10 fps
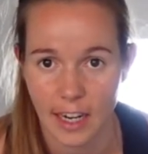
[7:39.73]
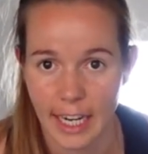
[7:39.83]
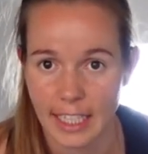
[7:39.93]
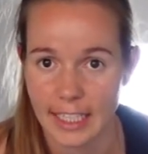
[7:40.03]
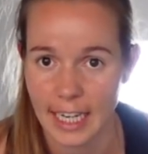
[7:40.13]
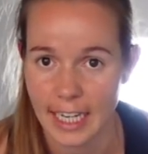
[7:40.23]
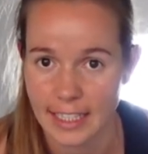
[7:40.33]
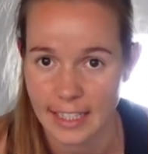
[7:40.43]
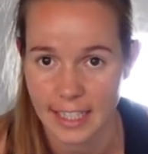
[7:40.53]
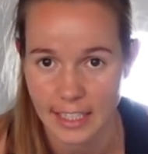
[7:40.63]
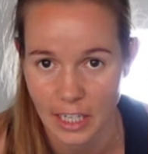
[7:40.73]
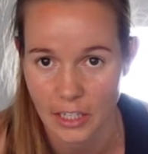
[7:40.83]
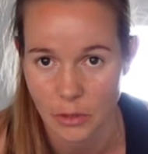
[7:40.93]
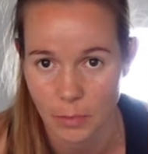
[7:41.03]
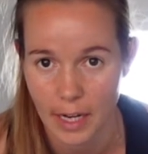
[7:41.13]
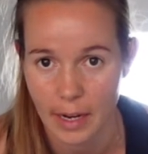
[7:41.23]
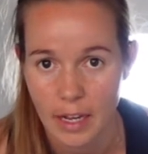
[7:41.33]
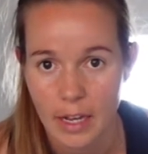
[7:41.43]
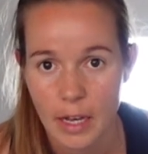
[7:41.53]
I could easily touch my